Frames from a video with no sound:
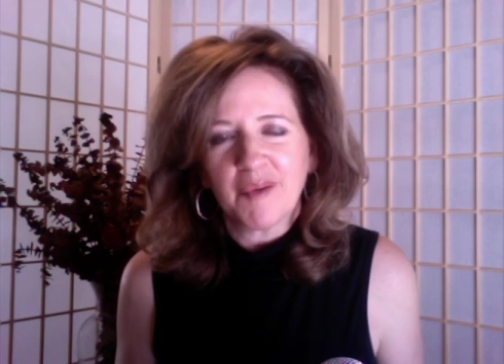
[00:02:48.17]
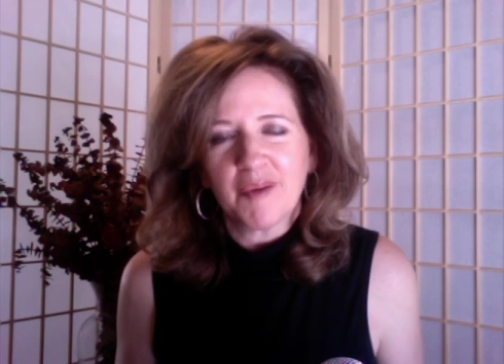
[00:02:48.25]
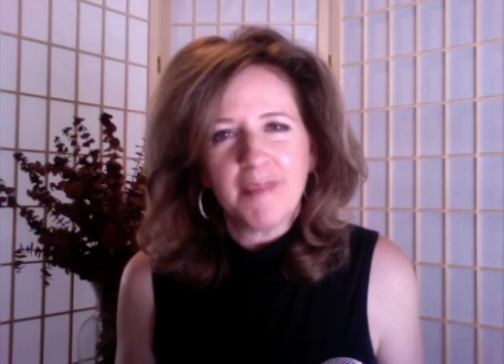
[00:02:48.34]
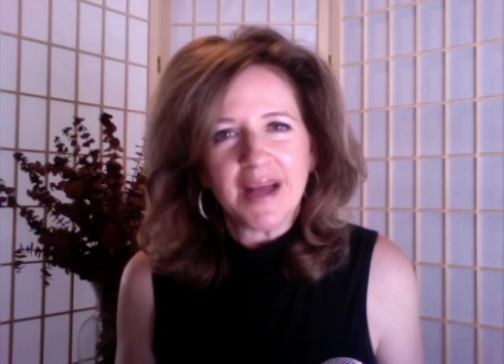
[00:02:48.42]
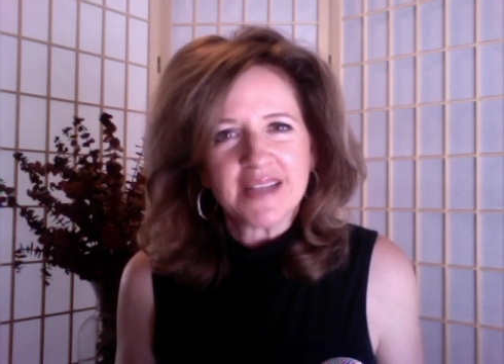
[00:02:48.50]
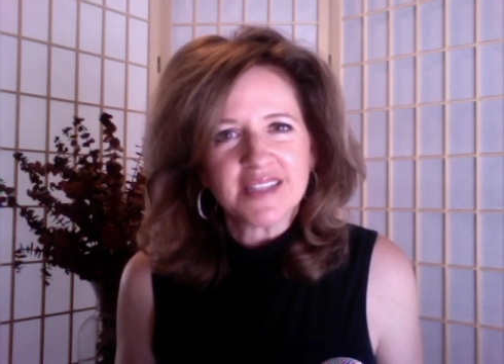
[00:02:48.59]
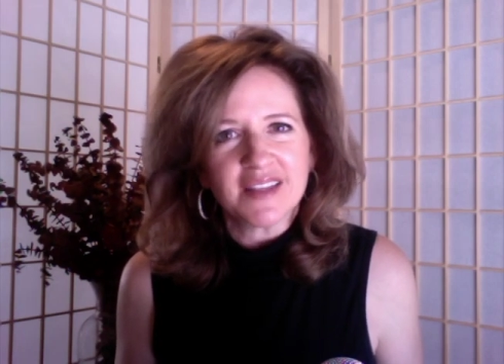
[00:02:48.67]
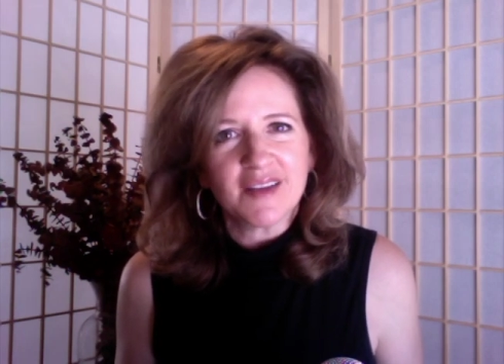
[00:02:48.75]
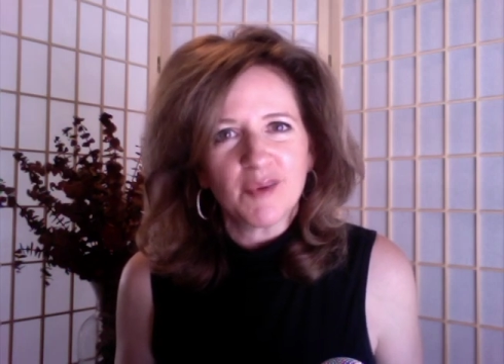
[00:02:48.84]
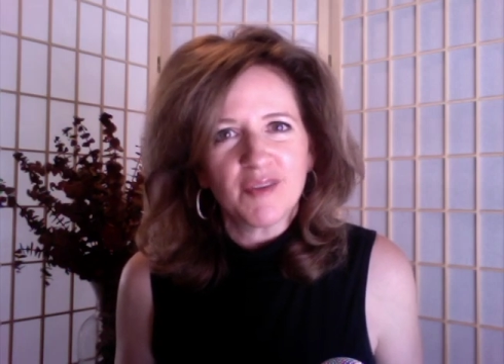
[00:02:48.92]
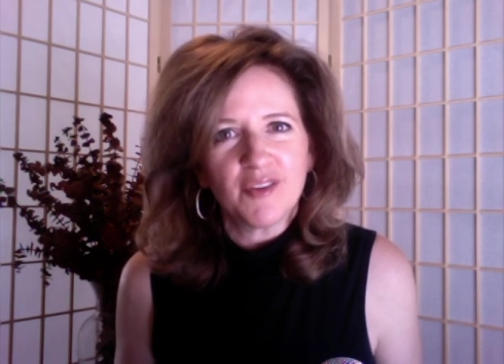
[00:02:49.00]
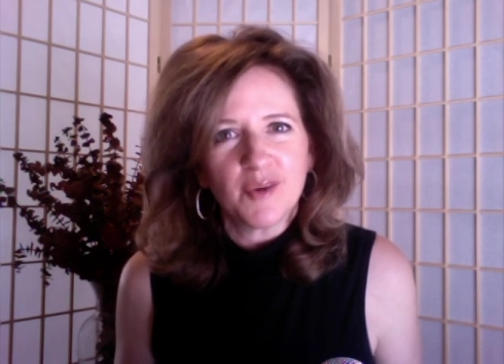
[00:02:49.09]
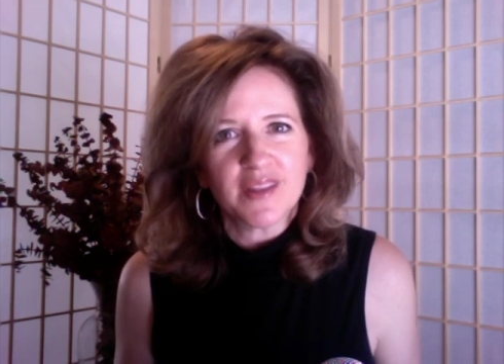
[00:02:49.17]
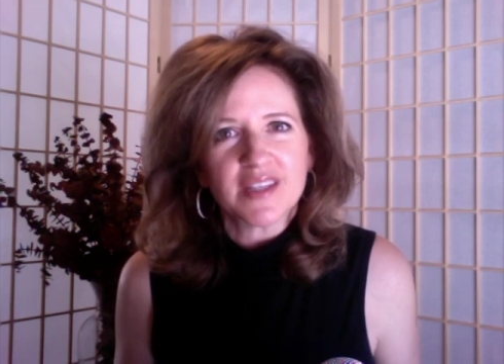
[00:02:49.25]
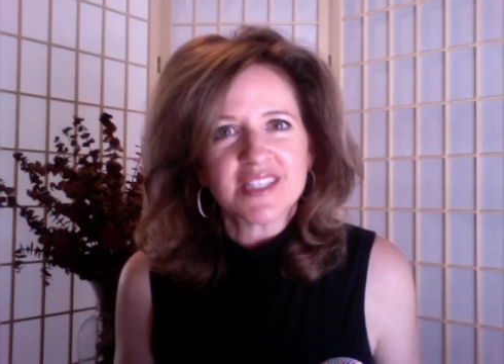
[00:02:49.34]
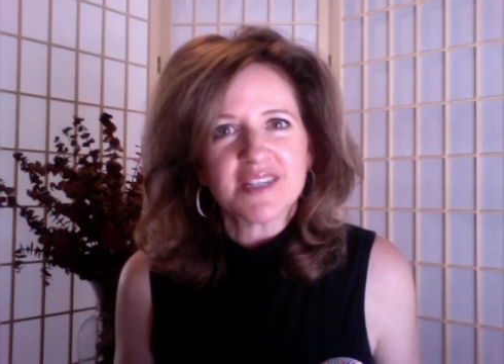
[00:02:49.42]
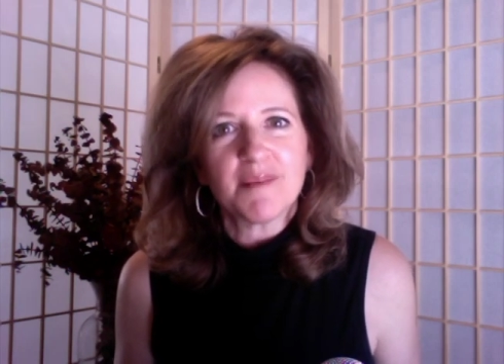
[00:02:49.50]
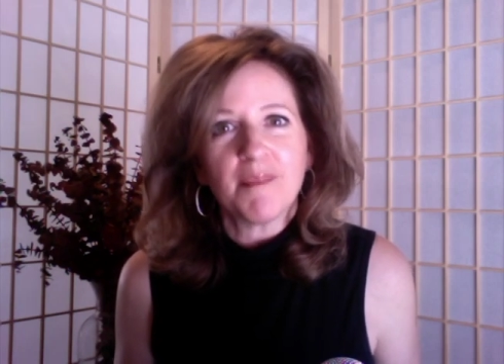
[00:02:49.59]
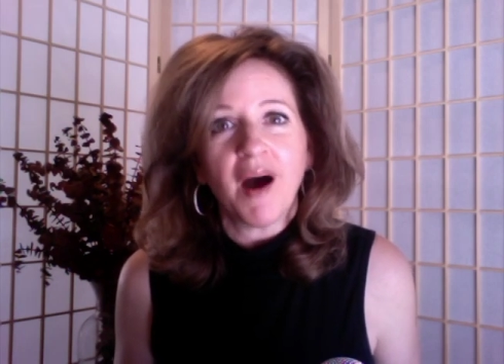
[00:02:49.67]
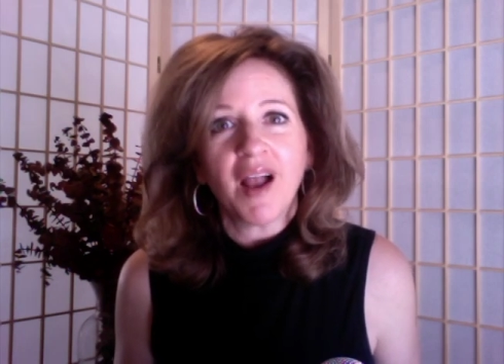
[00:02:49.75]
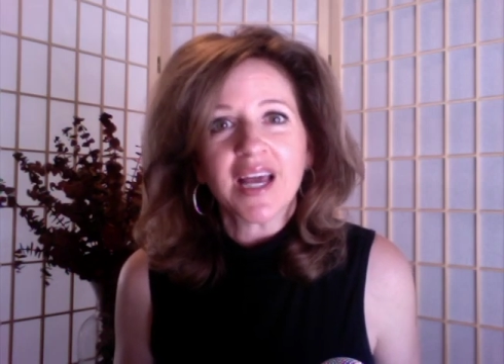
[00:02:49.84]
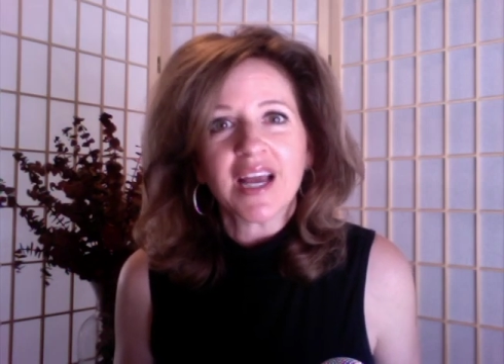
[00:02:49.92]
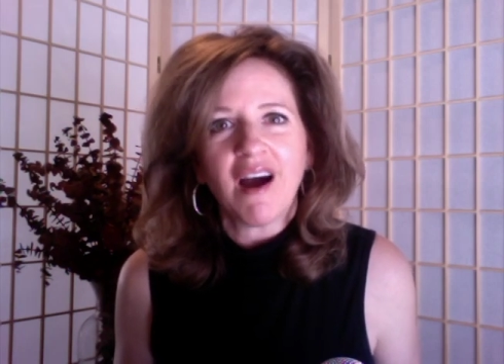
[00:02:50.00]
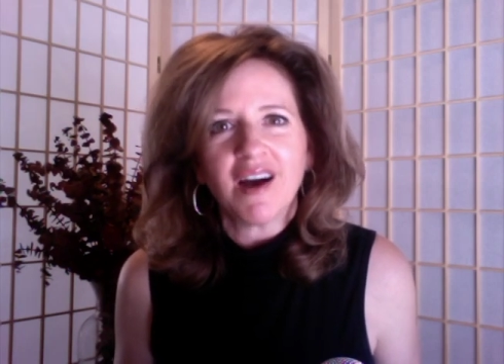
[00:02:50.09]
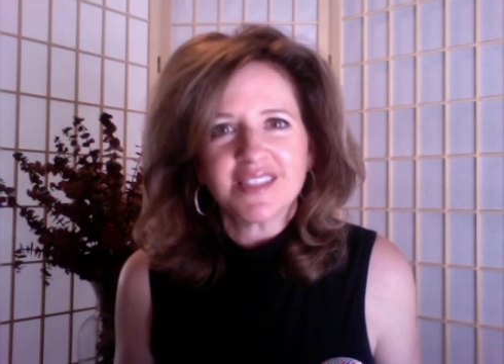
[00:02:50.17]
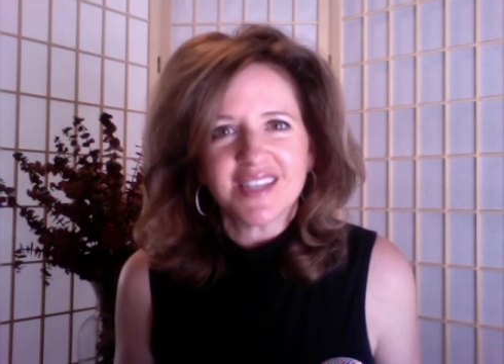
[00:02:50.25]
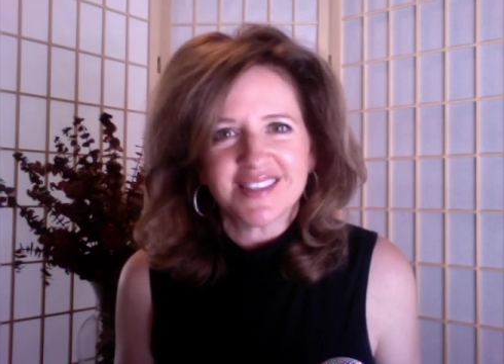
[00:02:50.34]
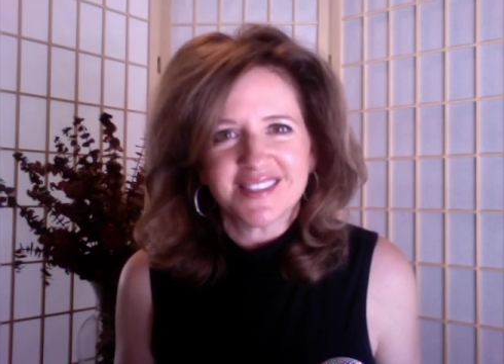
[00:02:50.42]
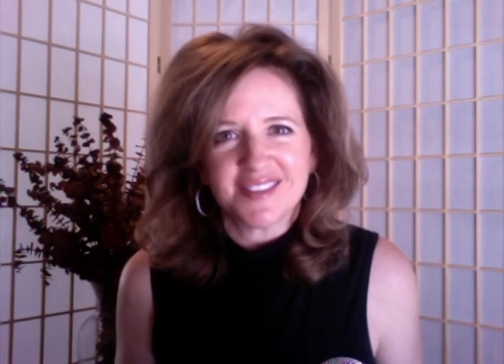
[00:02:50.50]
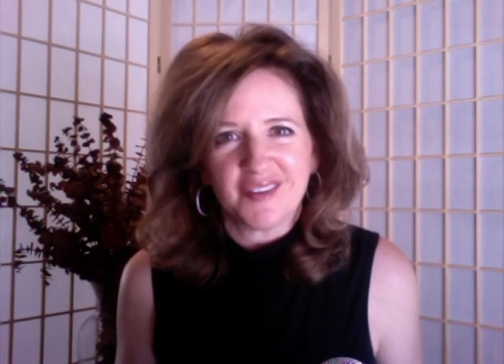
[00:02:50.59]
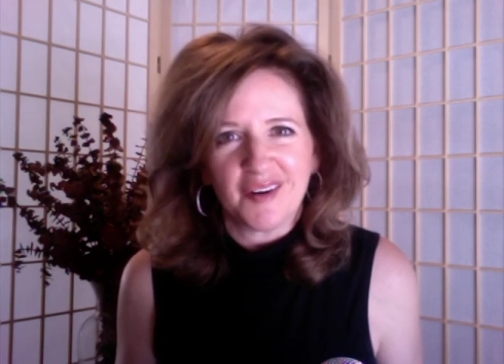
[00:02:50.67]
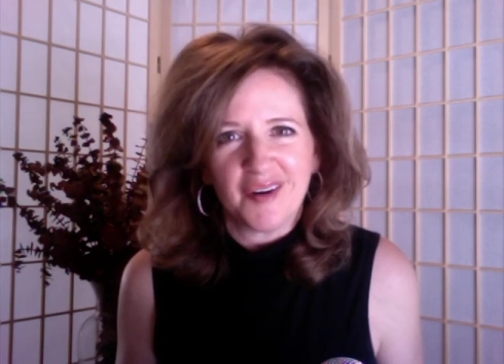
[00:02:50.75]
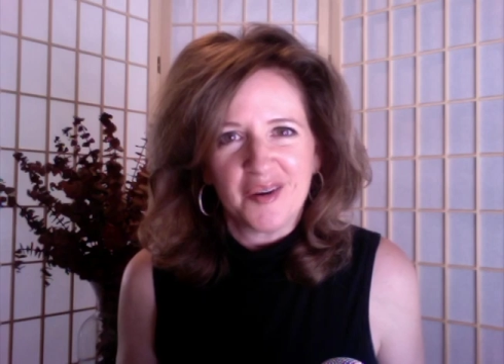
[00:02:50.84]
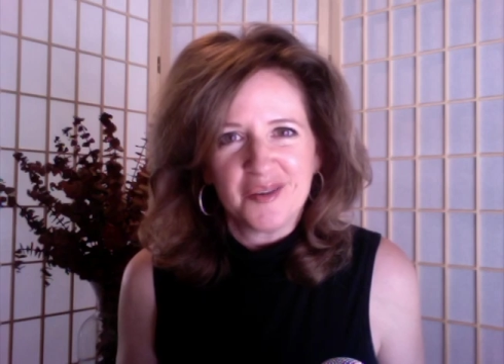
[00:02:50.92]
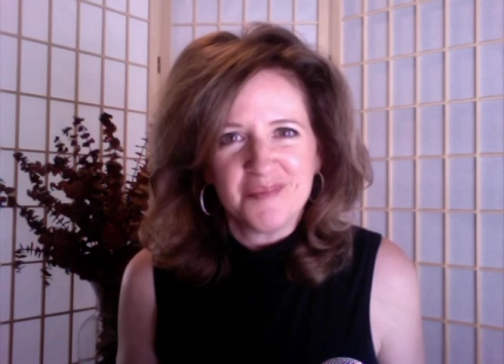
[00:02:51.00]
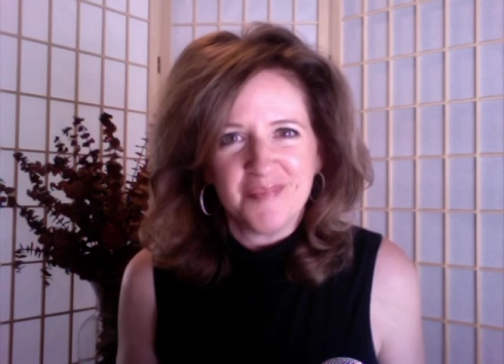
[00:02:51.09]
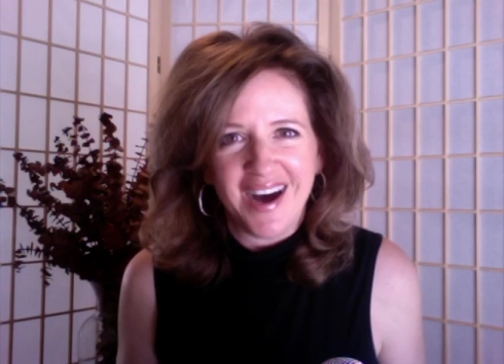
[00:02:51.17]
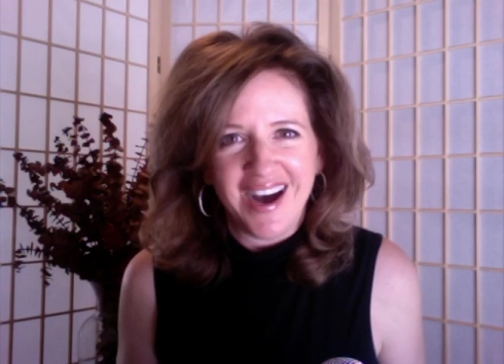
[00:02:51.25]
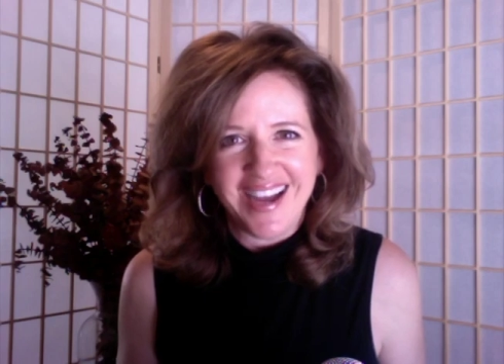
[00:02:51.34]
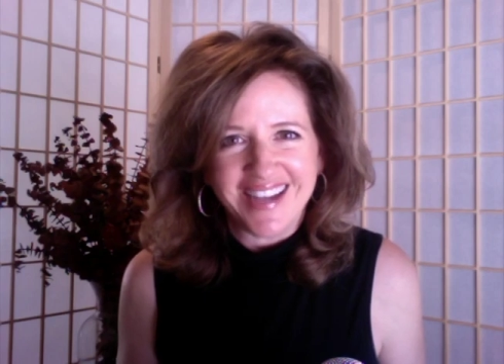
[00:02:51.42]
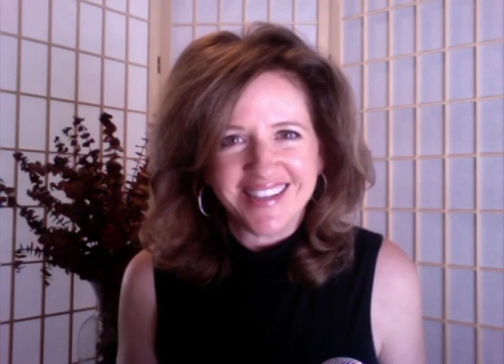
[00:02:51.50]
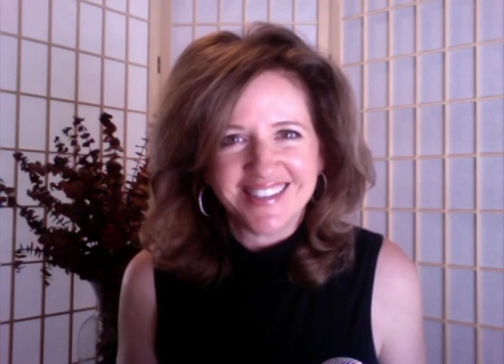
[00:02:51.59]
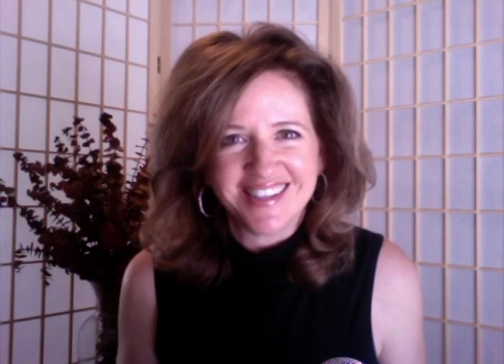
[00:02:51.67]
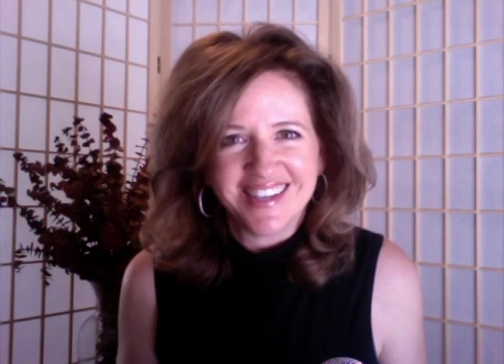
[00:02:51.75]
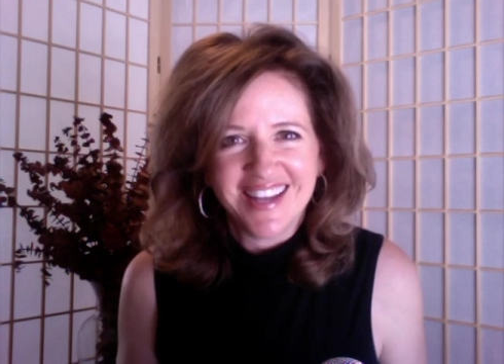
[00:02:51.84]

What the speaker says: We're mentally reviewing the symbolic contents of our own mind